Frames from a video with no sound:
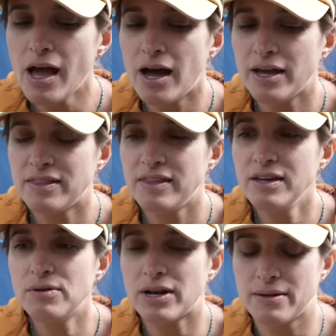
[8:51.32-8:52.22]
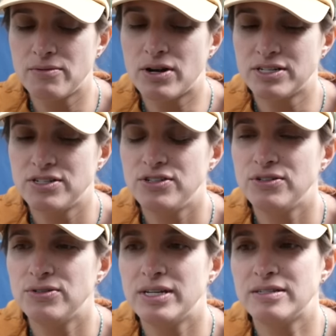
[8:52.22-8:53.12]
I think what I wanted to
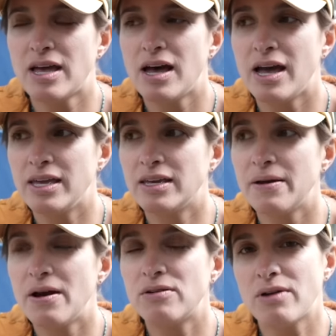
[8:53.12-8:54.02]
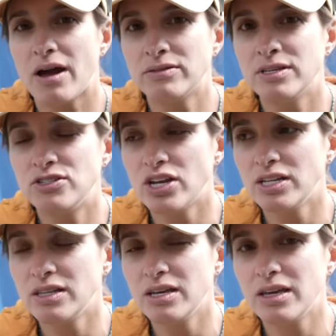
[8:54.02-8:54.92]
do is hike around the
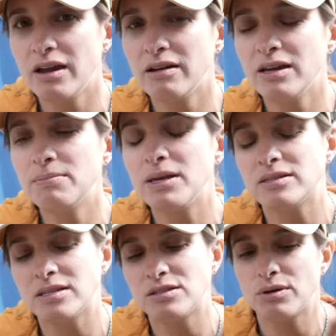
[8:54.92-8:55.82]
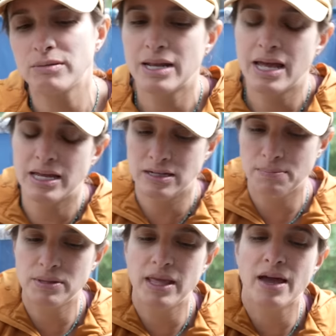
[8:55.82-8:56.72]
Jenny Lake area, because that's where I'm going to end
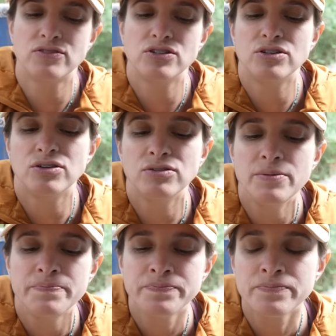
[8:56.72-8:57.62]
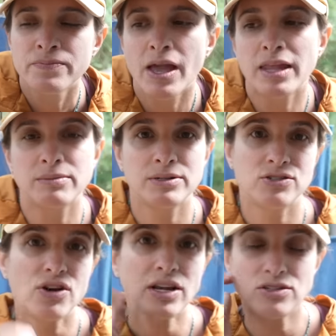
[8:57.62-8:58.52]
up in the afternoon. And I'm going
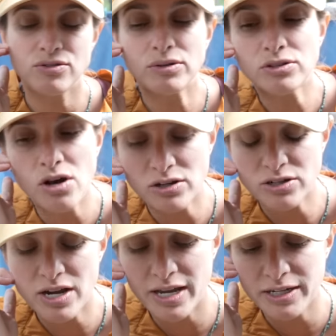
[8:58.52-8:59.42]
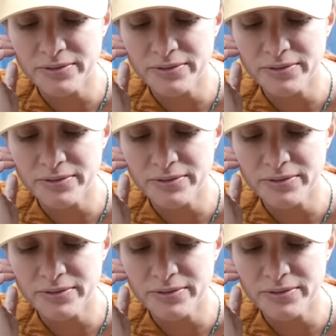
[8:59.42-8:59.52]
to try to do a longer hike.